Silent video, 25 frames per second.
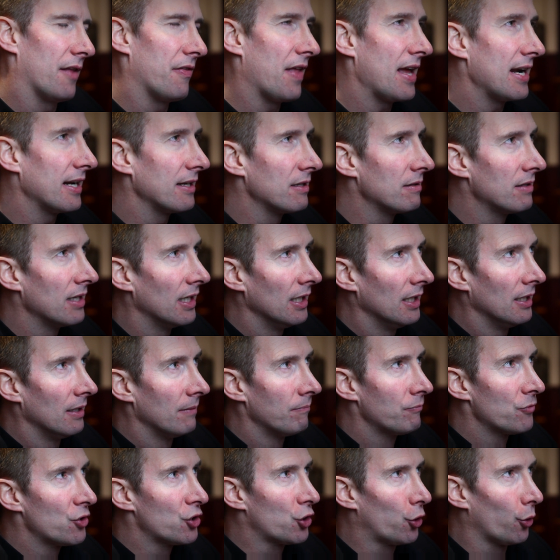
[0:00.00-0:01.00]
And then in
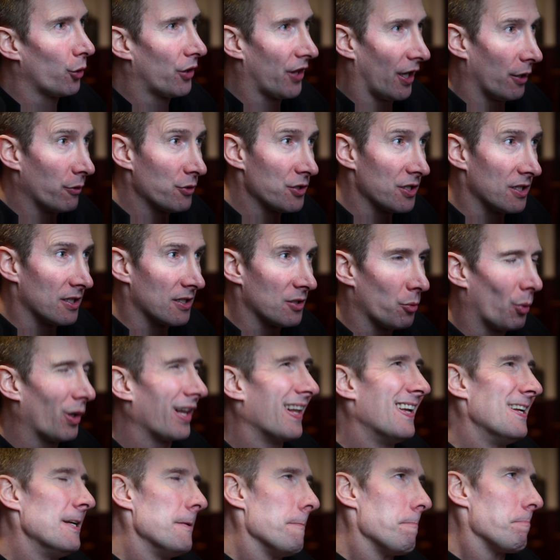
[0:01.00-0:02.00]
2000, well,